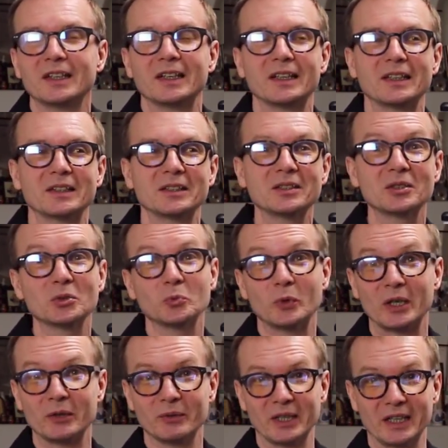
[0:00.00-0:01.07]
and this is
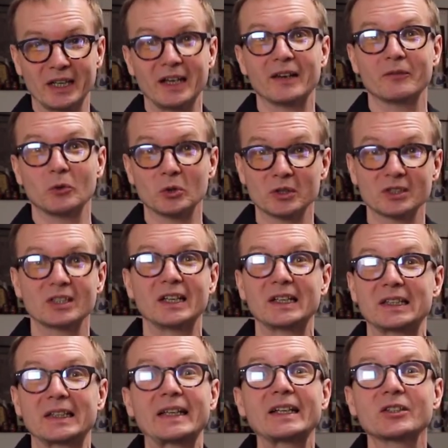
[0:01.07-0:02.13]
why we have
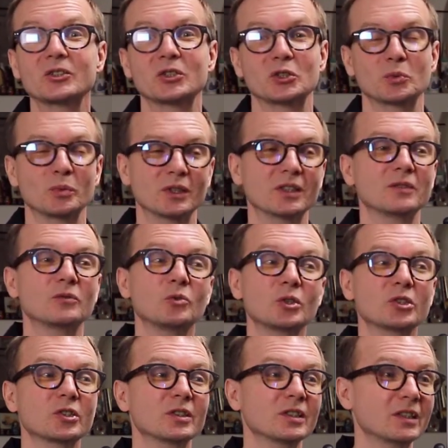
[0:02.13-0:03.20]
on-site lectures, but
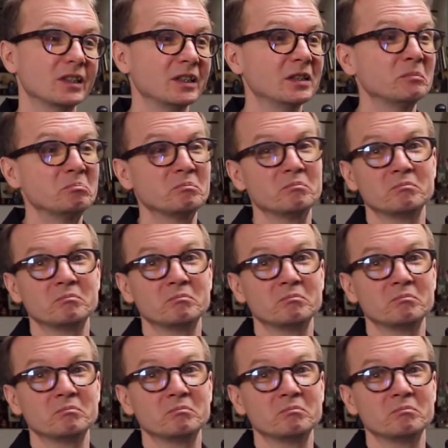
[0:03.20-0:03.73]
unfortunately